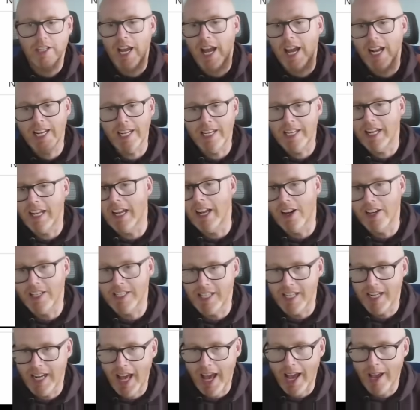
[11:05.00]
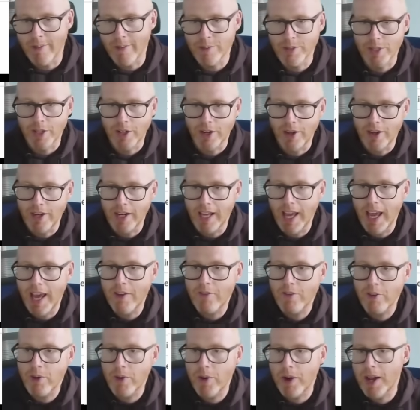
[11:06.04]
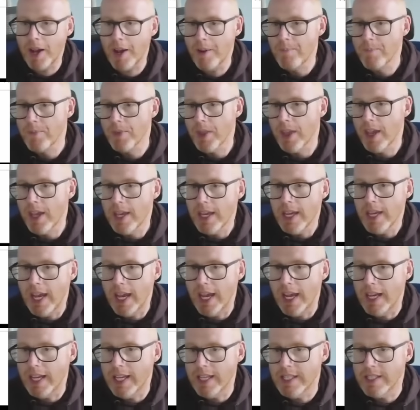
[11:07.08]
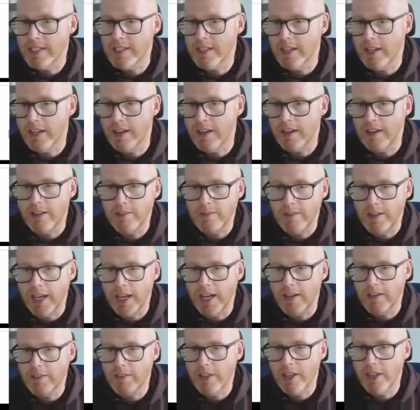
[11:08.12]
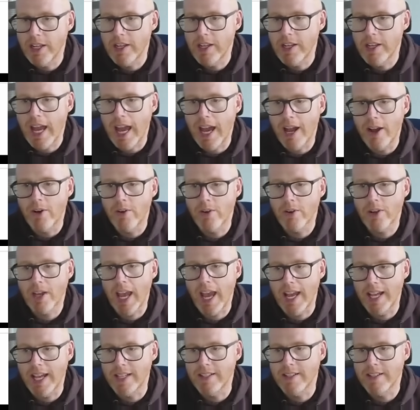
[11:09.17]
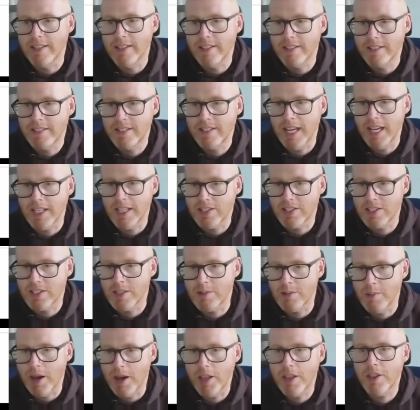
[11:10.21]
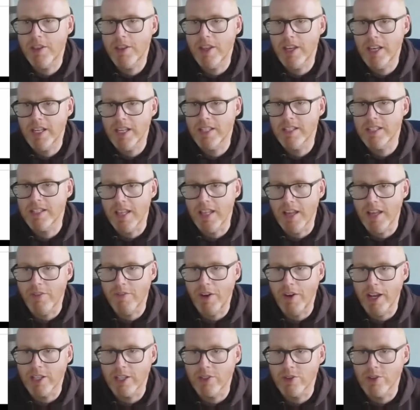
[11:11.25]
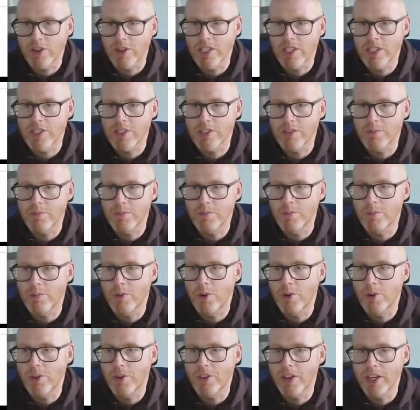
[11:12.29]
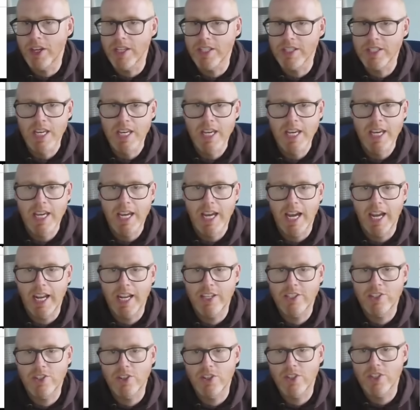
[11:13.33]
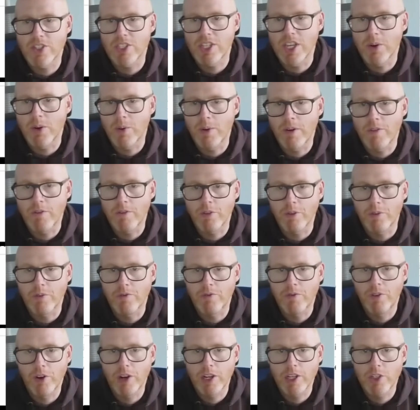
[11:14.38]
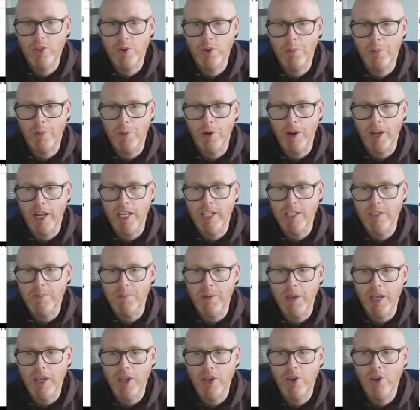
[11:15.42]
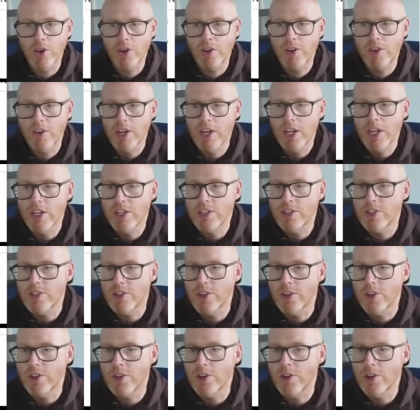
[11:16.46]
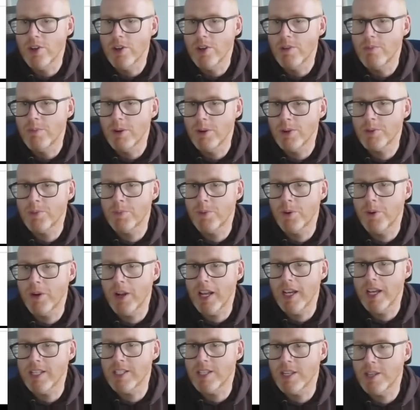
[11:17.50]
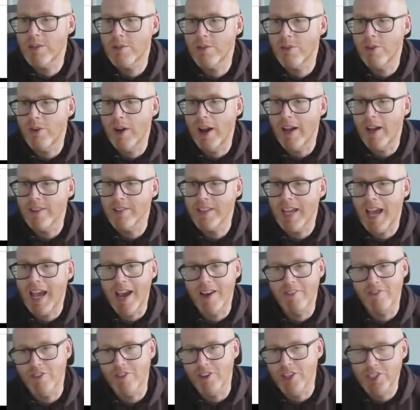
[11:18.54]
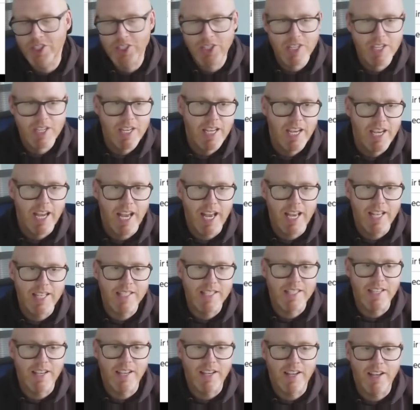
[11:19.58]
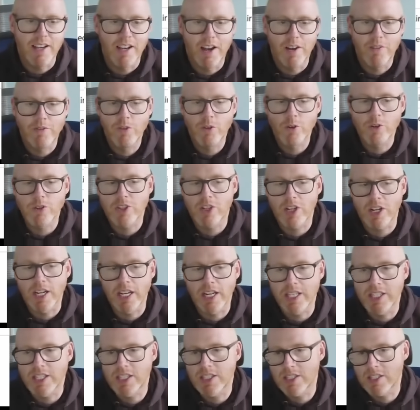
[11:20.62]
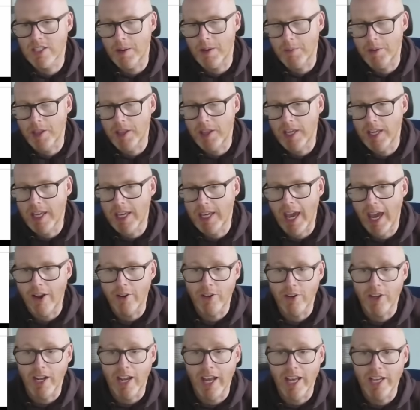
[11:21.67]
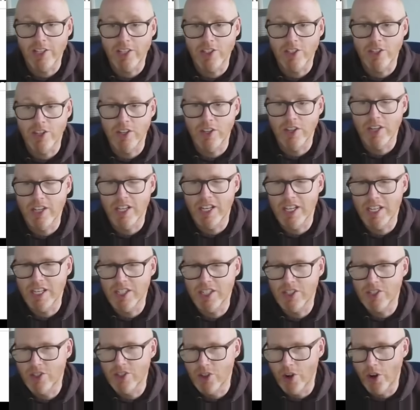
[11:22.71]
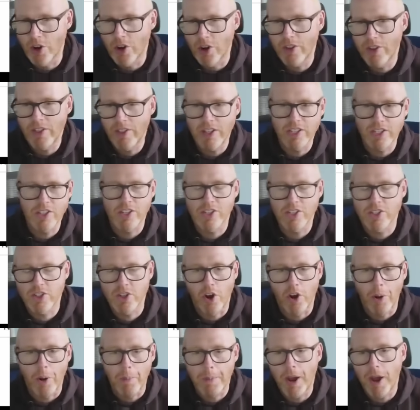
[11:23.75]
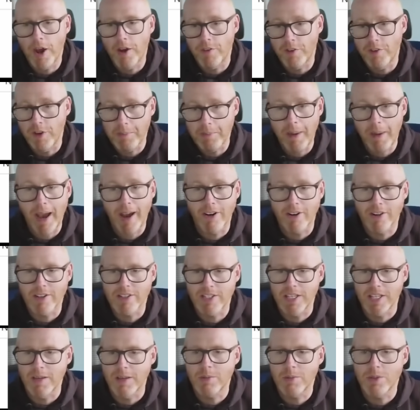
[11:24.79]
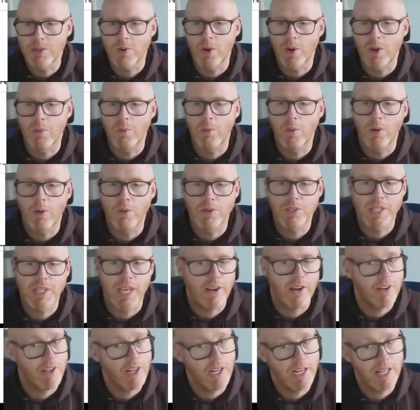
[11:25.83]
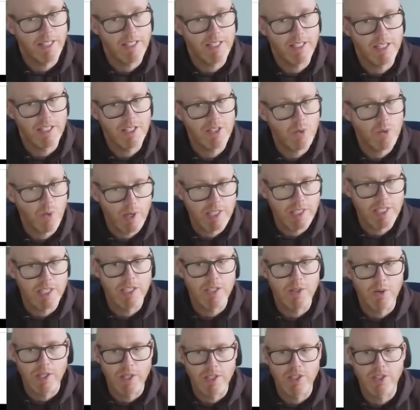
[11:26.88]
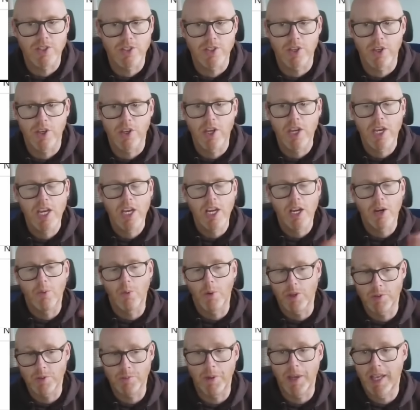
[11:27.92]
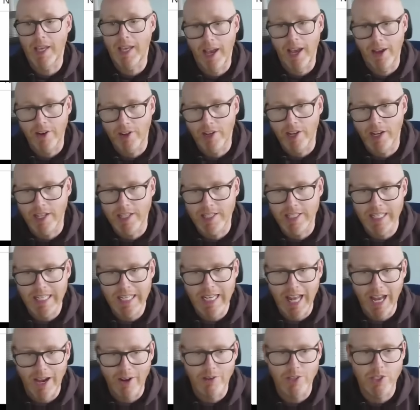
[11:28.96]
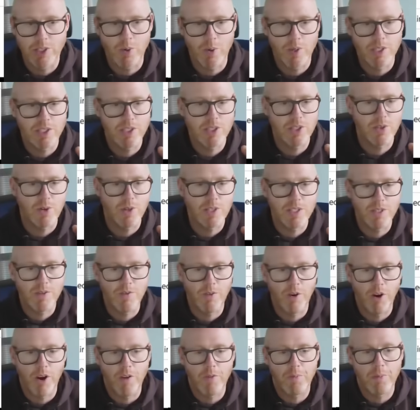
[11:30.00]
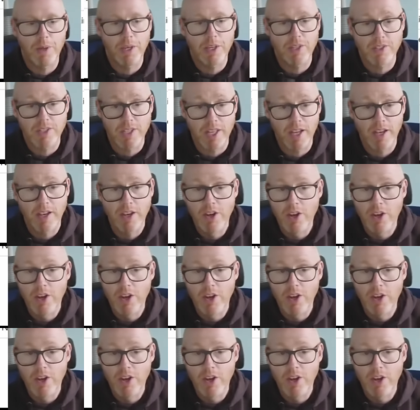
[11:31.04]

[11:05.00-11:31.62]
LED lighting absolutely everywhere. And yeah, they now can test some other things and they factor in some more things. And as you can see, it went from fully triple glazed being good to multiple glazing throughout average. And unfortunately, some of the calculation is not a perfect parity between what was calculated in 2022, what's being calculated now in 2025, because they're